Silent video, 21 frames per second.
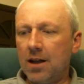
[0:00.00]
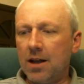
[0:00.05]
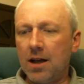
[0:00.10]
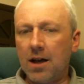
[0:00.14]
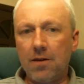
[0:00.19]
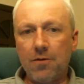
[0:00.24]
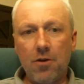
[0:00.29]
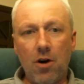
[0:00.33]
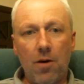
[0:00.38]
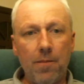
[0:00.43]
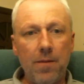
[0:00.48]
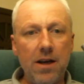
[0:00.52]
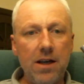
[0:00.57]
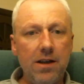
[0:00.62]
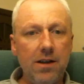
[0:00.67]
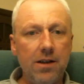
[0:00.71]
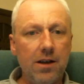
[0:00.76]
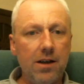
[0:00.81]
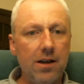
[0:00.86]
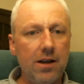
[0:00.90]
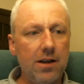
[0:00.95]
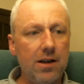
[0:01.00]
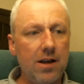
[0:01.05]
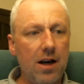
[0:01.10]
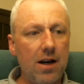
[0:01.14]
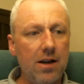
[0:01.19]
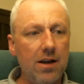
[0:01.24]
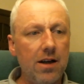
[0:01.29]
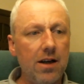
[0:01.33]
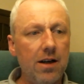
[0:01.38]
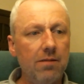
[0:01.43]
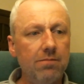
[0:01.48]
Got me
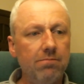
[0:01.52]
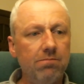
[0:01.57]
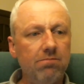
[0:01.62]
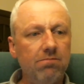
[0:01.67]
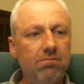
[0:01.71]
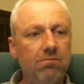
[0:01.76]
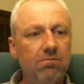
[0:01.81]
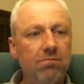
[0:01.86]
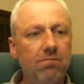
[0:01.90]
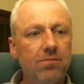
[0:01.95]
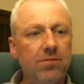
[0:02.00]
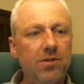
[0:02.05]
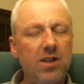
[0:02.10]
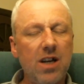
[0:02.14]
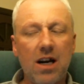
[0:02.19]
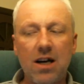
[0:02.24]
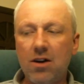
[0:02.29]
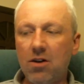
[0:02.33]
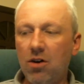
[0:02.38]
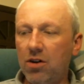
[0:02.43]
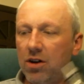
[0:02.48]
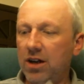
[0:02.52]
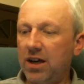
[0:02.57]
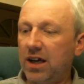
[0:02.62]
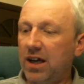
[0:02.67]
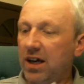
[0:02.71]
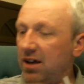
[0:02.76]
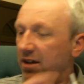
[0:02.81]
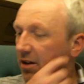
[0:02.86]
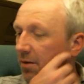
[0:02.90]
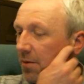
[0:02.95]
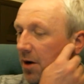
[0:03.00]
Kanga tank on here
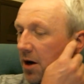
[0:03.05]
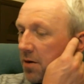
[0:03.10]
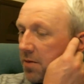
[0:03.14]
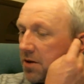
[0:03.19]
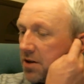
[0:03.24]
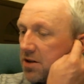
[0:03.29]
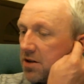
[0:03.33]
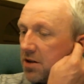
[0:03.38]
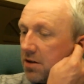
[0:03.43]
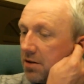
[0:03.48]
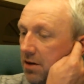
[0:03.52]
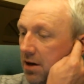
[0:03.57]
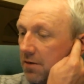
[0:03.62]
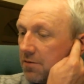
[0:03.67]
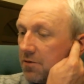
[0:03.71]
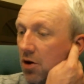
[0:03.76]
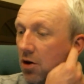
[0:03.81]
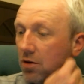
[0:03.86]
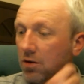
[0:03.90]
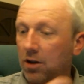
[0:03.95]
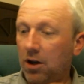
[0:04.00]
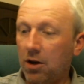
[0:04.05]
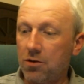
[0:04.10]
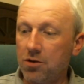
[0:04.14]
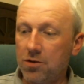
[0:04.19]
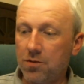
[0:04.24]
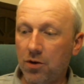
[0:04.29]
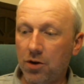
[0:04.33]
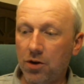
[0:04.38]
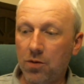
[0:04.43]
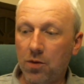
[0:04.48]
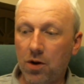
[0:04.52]
at the moment. I've got loads of
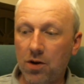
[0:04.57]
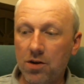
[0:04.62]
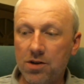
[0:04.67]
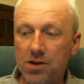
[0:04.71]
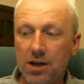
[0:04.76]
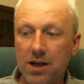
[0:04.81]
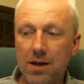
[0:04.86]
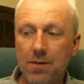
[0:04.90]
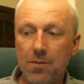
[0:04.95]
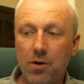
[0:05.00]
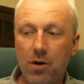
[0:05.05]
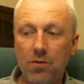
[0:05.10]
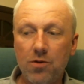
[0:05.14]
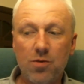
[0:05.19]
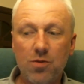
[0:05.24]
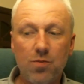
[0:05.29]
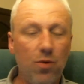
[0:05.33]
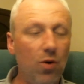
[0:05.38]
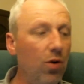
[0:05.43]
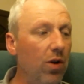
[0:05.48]
other ones here, but I've just put